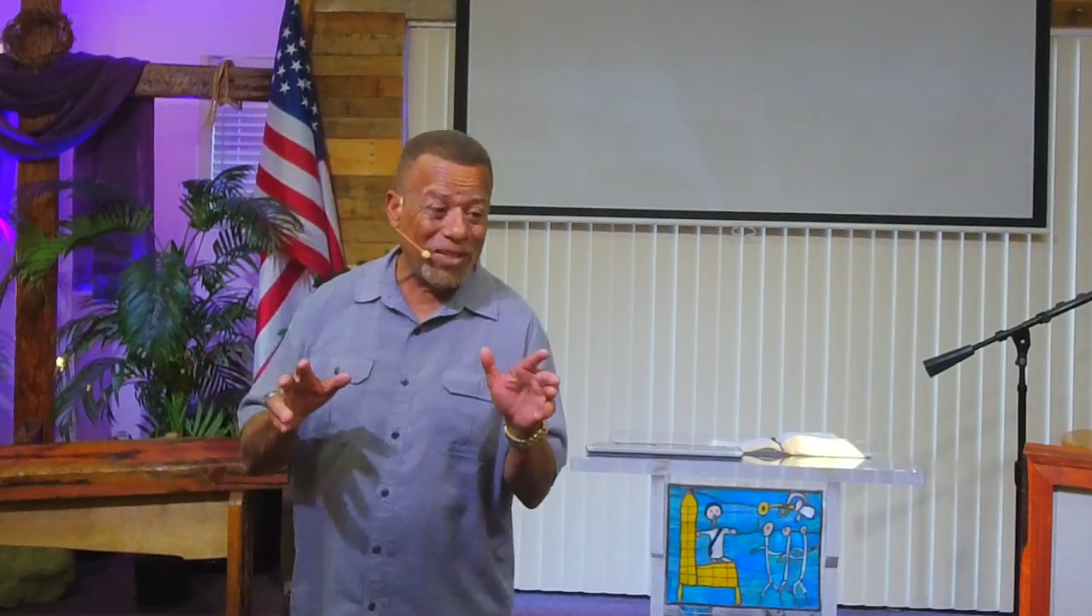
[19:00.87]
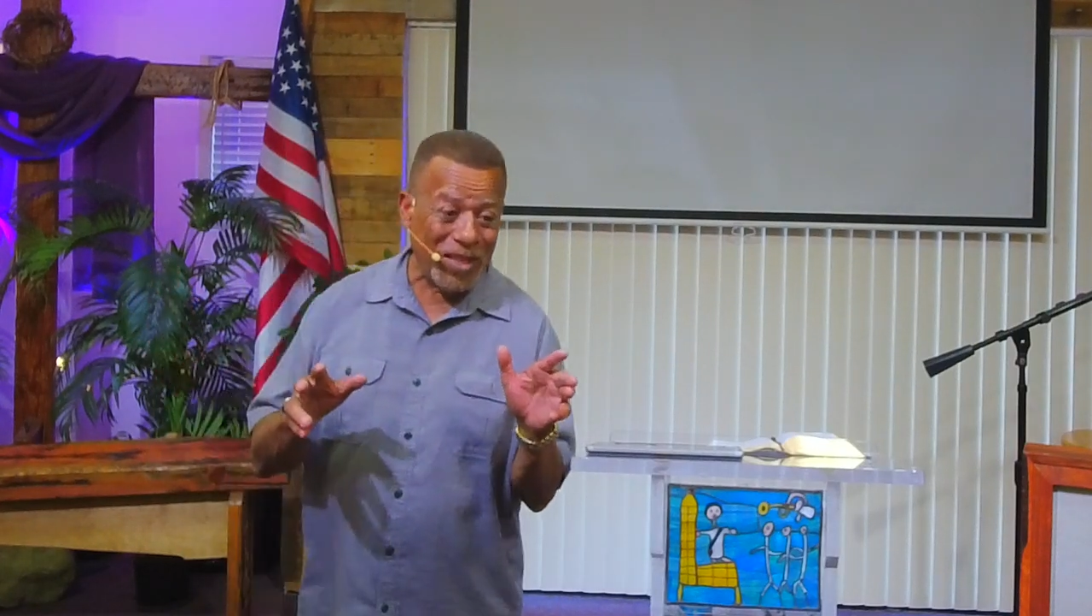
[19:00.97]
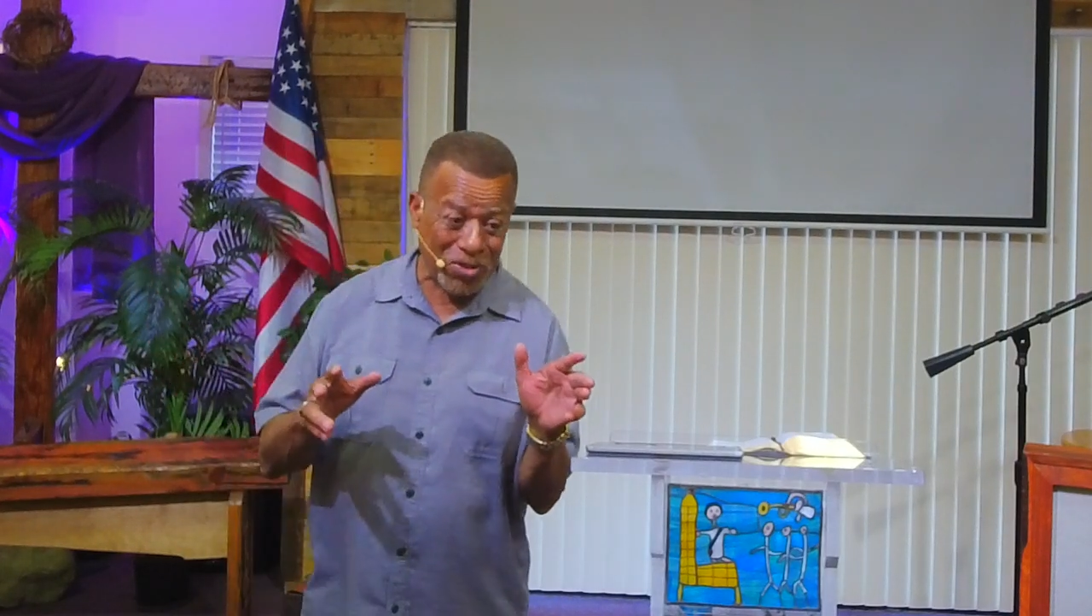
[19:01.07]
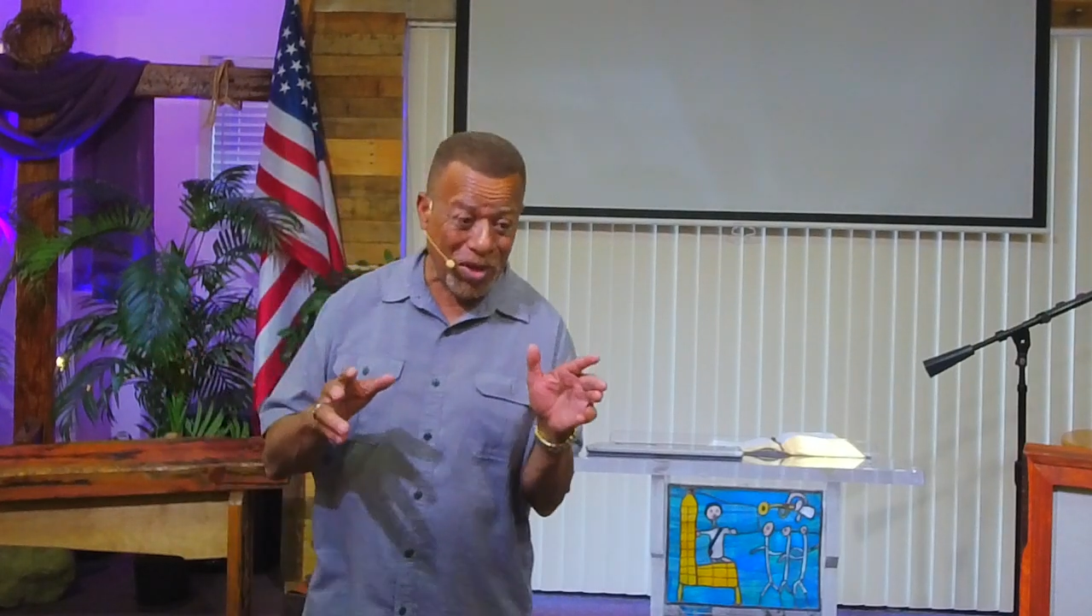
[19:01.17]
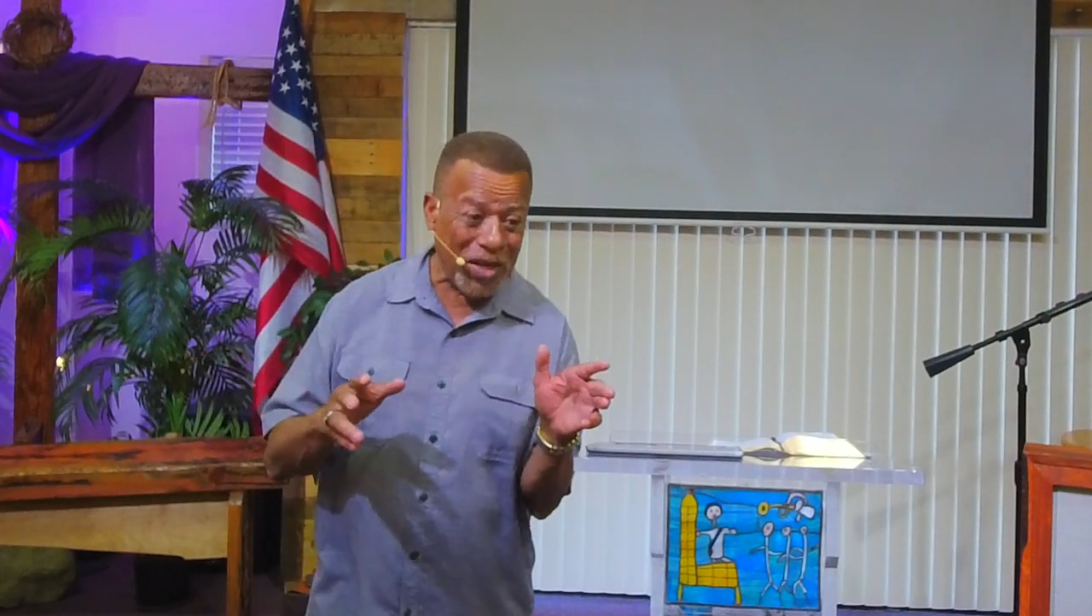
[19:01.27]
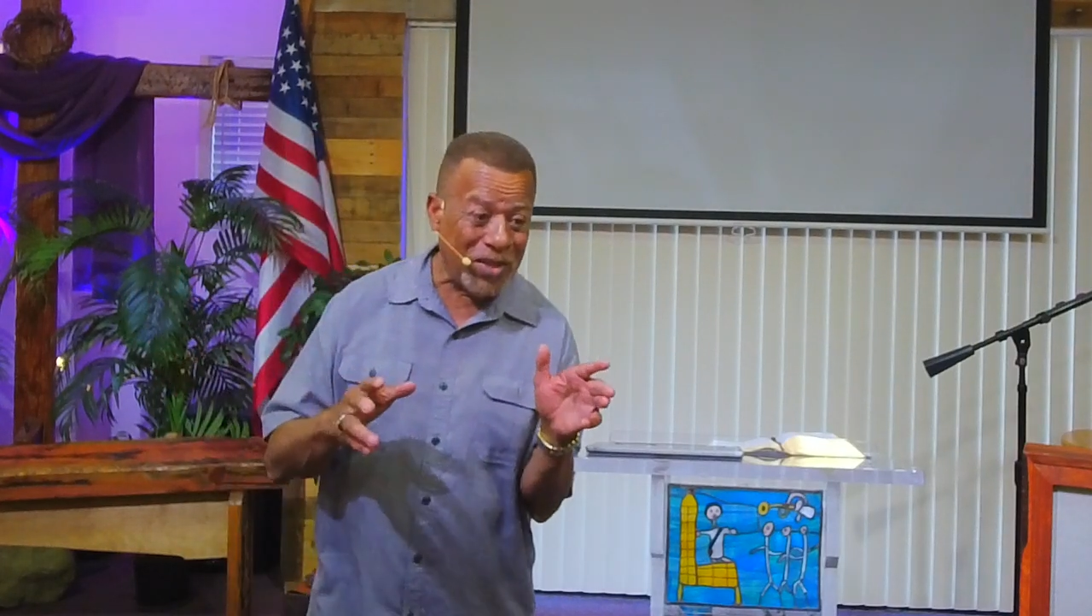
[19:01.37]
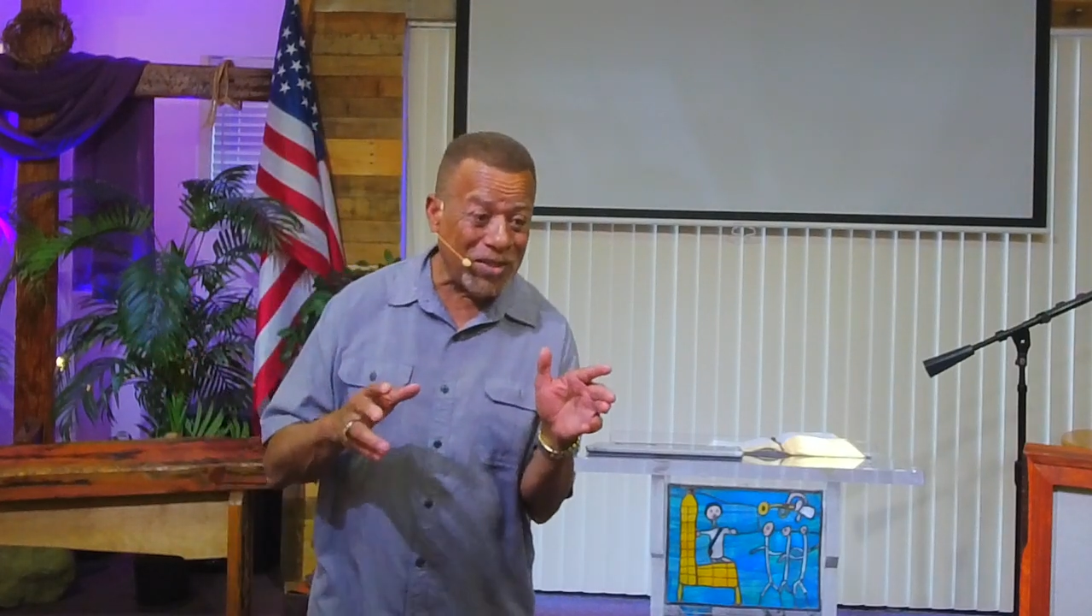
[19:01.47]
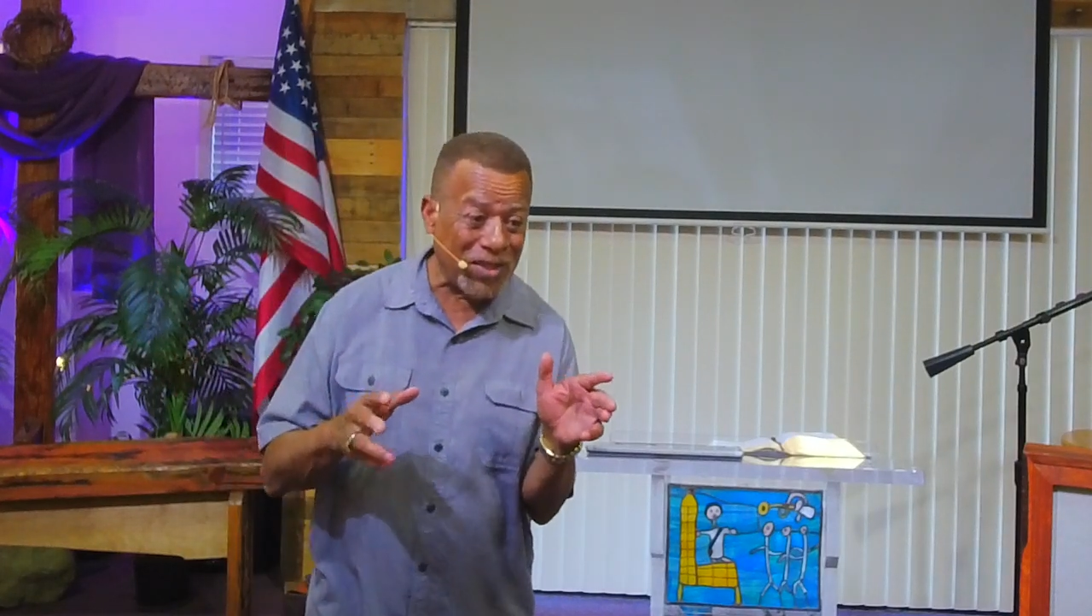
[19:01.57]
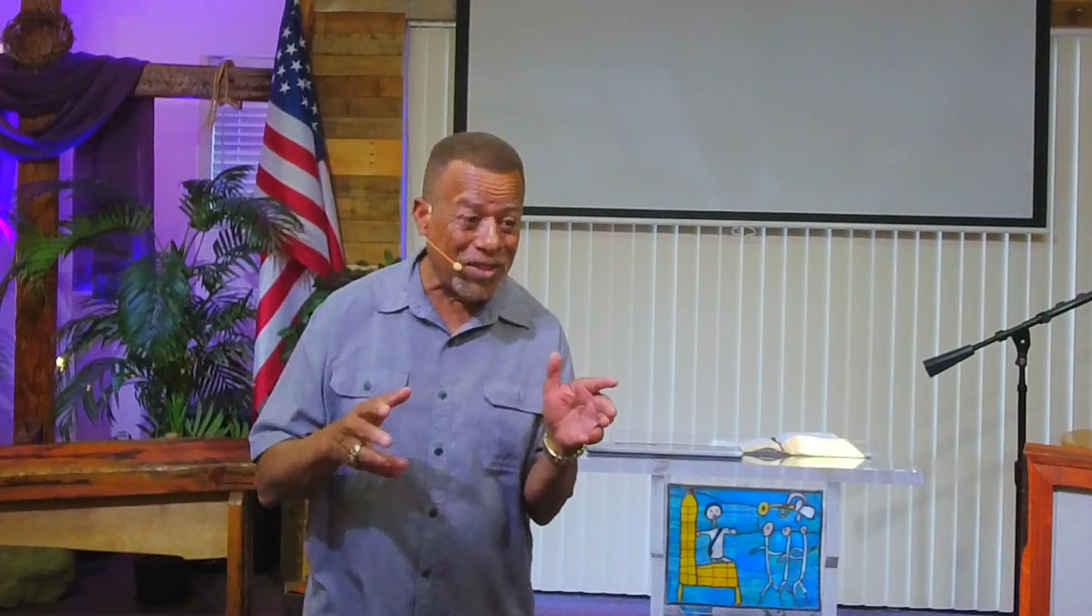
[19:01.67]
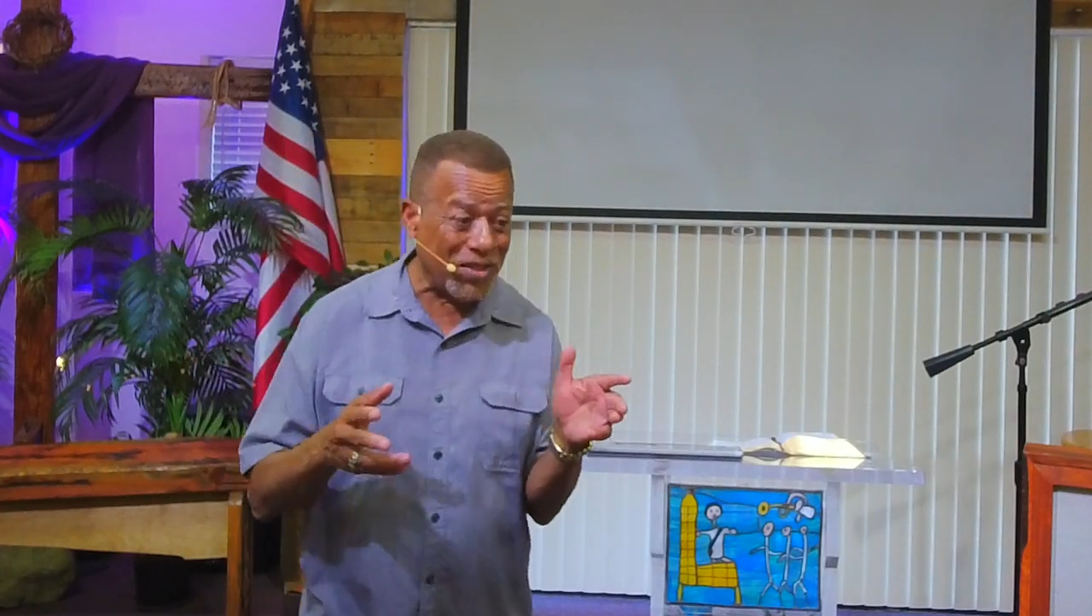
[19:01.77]
that's right,
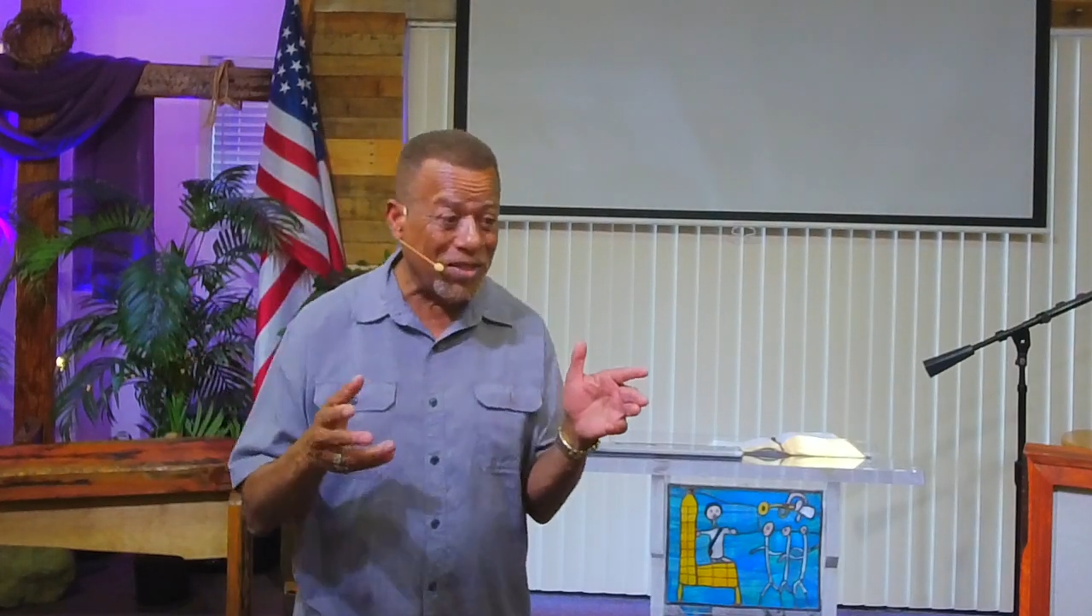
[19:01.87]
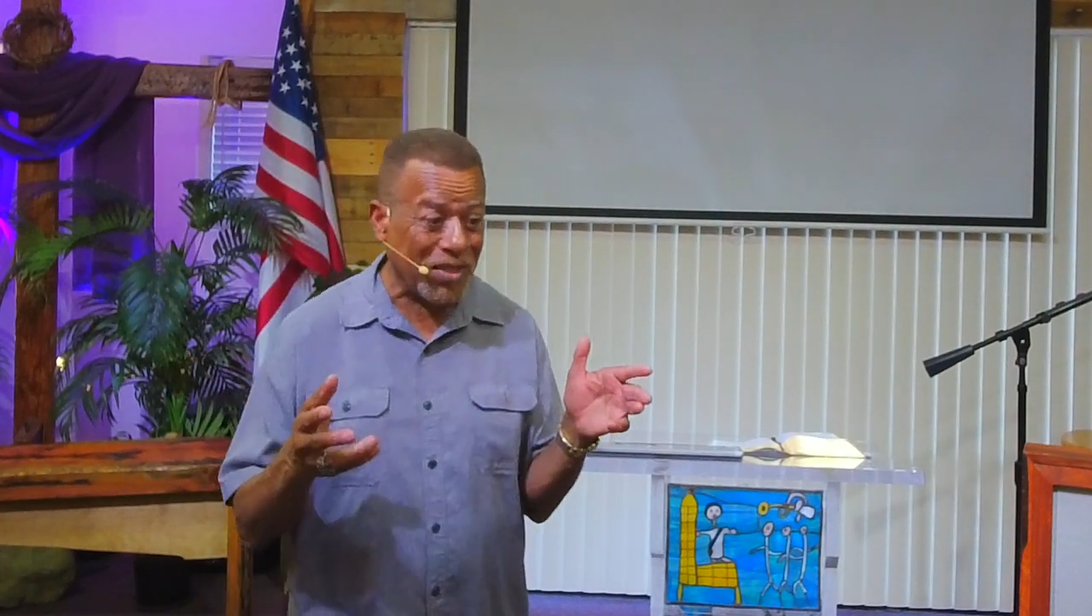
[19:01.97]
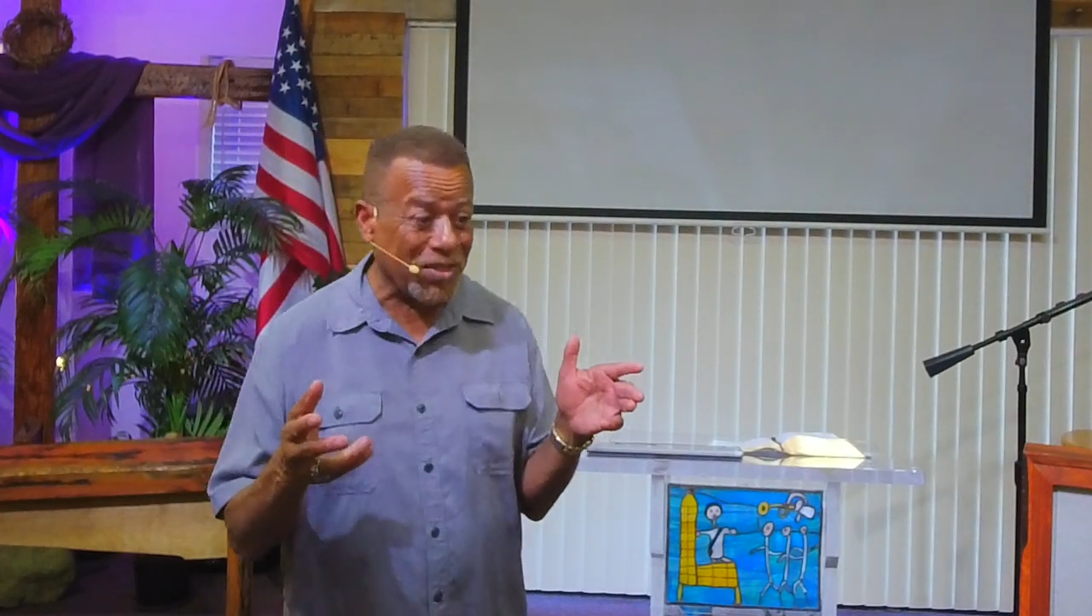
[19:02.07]
it's, it's,